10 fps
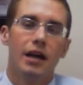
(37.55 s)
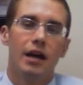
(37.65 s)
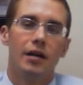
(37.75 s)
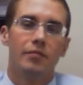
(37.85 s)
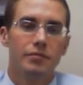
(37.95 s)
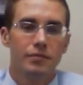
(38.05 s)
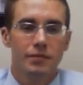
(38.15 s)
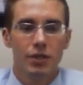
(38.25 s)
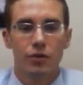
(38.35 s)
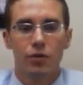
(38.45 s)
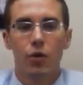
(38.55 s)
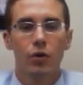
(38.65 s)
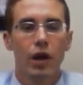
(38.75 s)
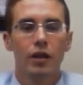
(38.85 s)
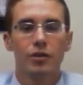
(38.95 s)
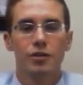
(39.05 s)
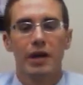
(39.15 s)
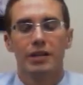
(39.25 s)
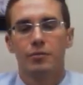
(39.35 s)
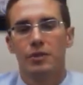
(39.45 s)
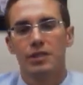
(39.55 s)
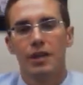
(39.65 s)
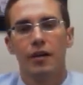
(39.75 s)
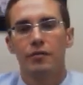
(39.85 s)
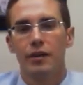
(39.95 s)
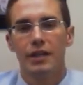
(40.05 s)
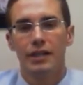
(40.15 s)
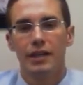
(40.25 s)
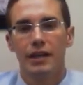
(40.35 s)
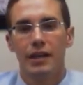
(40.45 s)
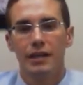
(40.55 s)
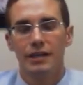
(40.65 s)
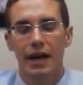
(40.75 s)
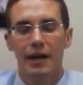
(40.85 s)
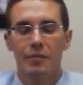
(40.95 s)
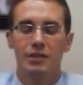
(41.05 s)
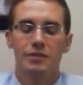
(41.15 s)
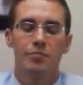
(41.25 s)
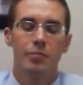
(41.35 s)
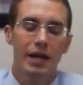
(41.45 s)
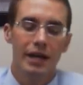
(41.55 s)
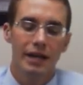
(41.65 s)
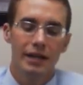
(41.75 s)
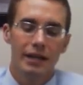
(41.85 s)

The whole color spectrum is covered in diamonds, but